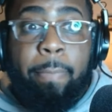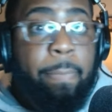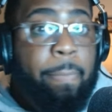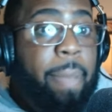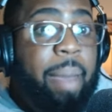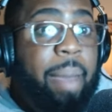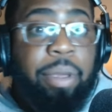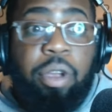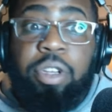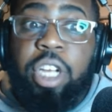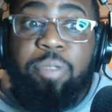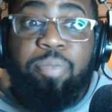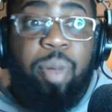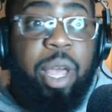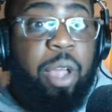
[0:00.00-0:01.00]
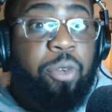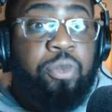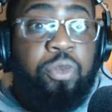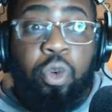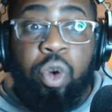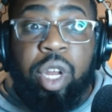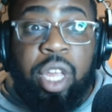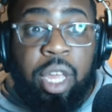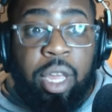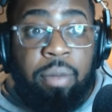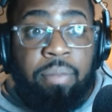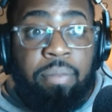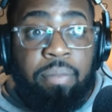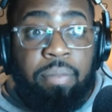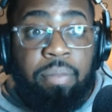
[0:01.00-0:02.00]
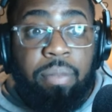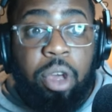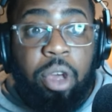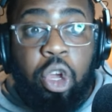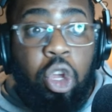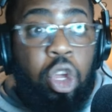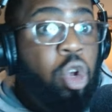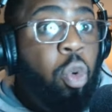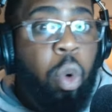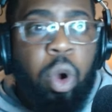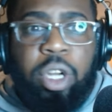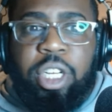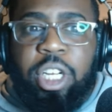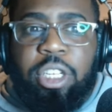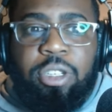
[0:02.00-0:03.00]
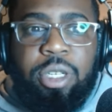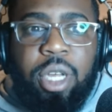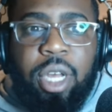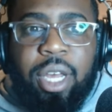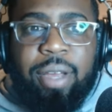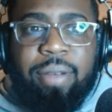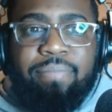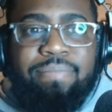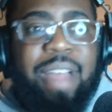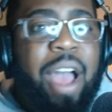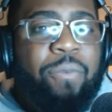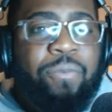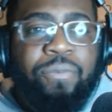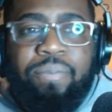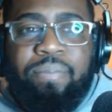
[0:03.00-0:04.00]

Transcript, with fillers: baby, you're just playing free. You are just not